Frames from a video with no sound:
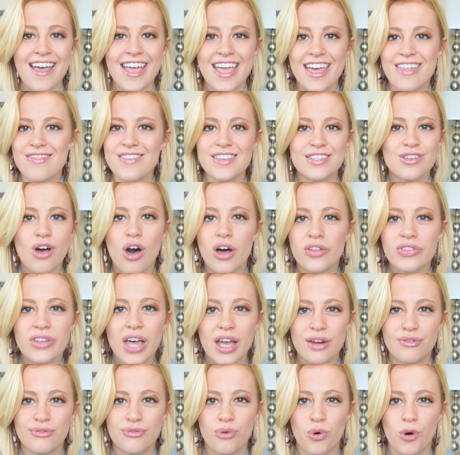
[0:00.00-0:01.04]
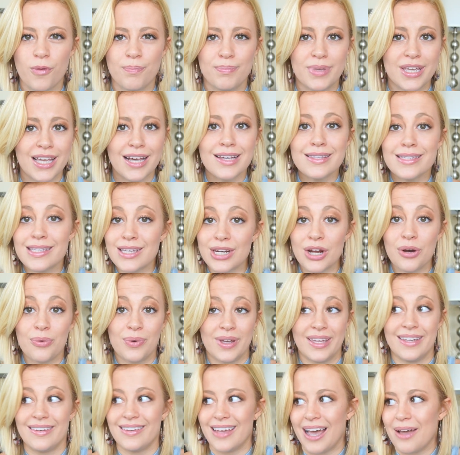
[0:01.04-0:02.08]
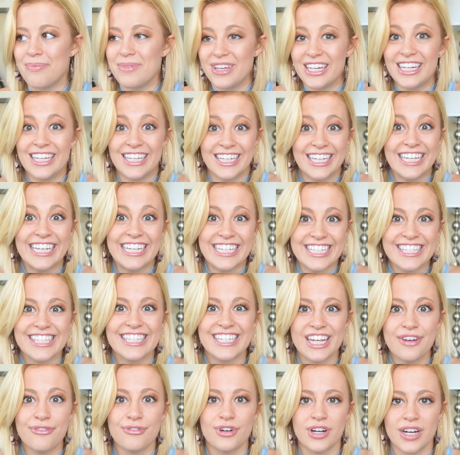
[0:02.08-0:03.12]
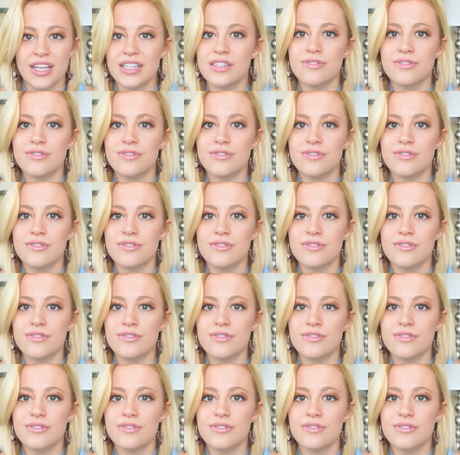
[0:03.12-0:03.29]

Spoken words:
in this online form, because you know, it is different.